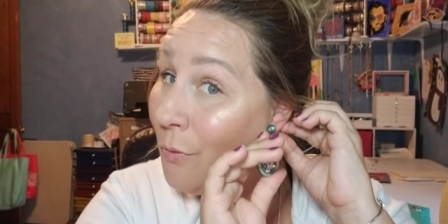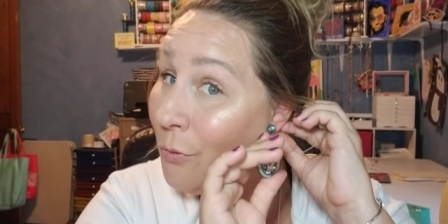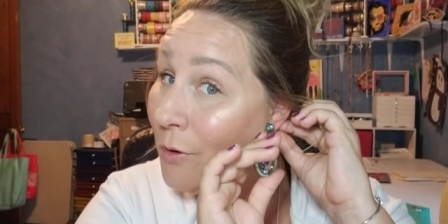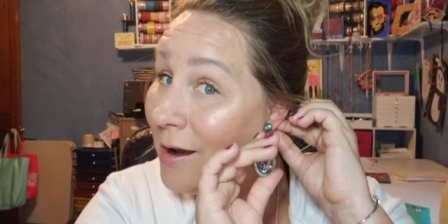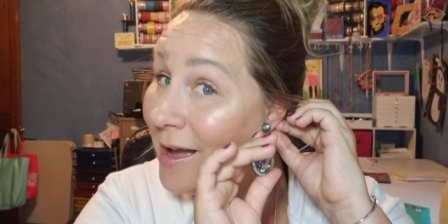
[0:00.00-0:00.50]

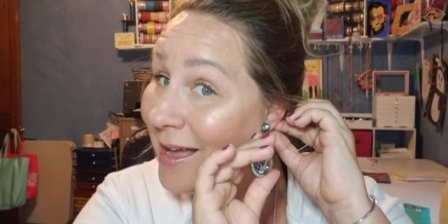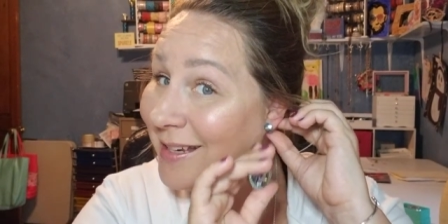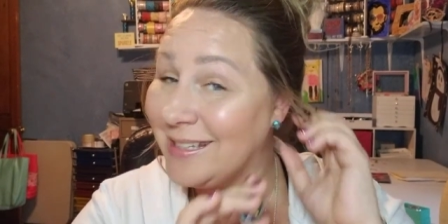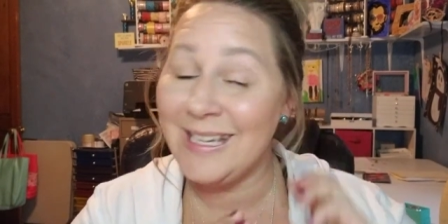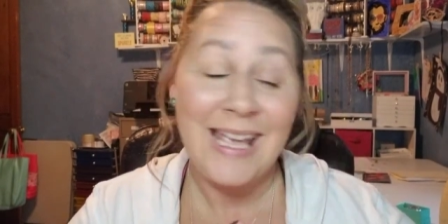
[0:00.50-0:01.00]
What?
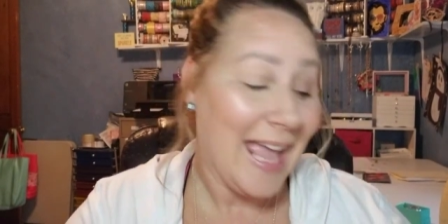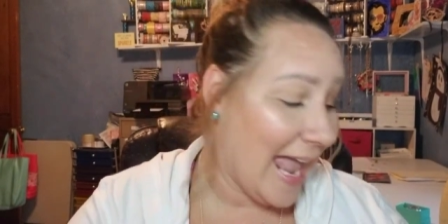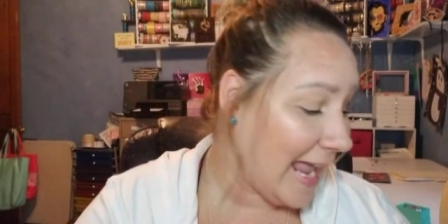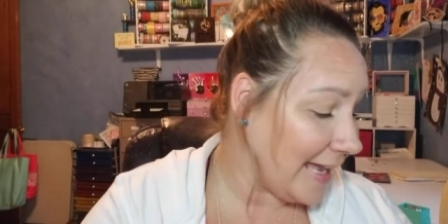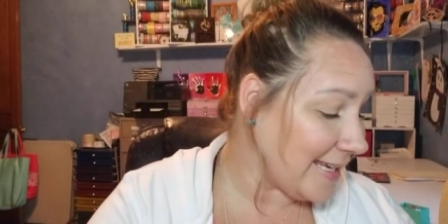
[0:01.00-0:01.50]

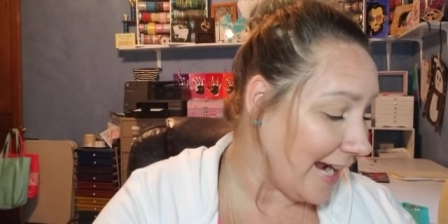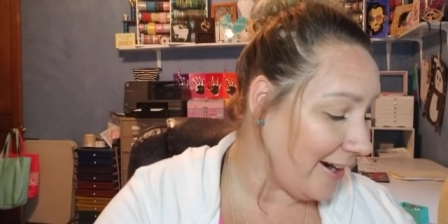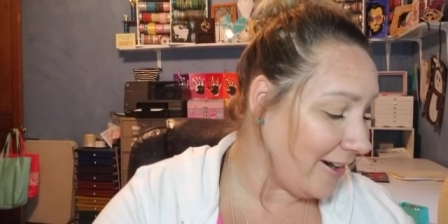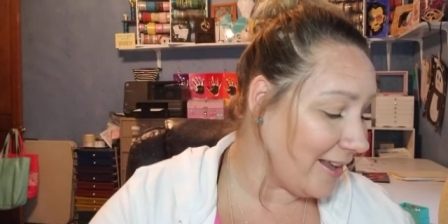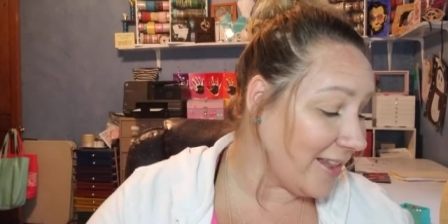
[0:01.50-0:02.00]
And
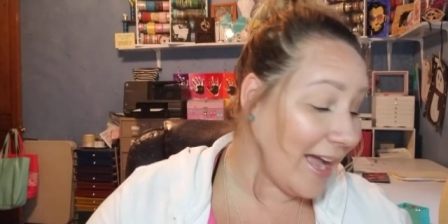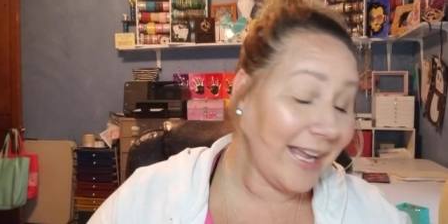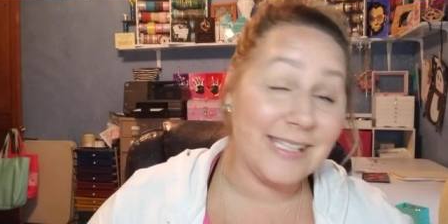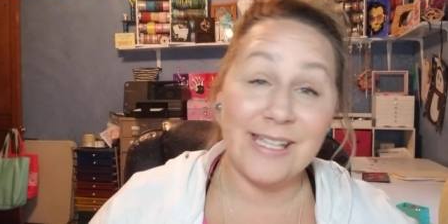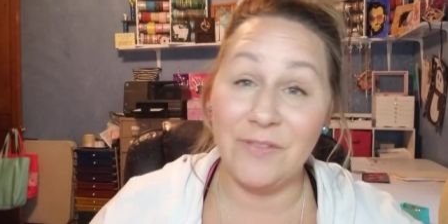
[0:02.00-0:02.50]
our
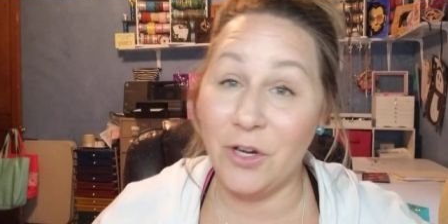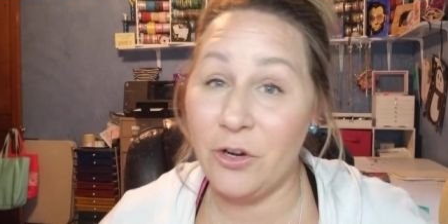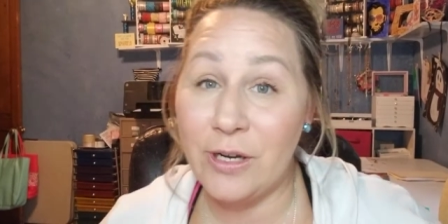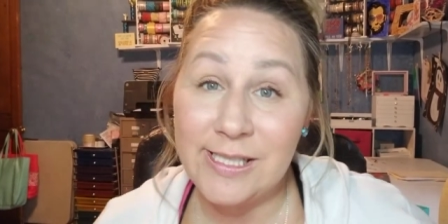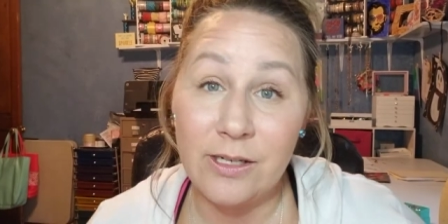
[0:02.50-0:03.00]
lockets, if they're
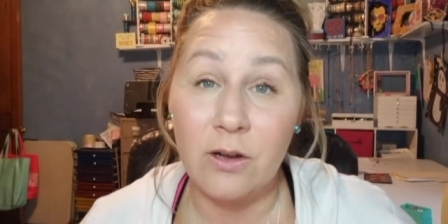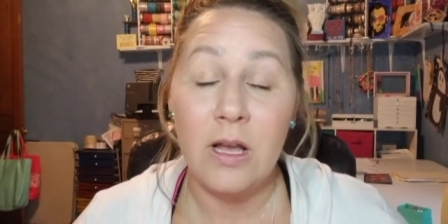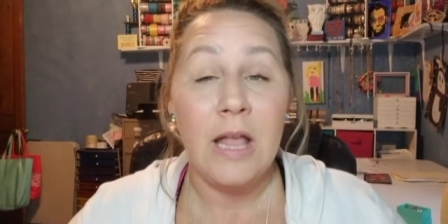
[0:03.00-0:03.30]
crystal,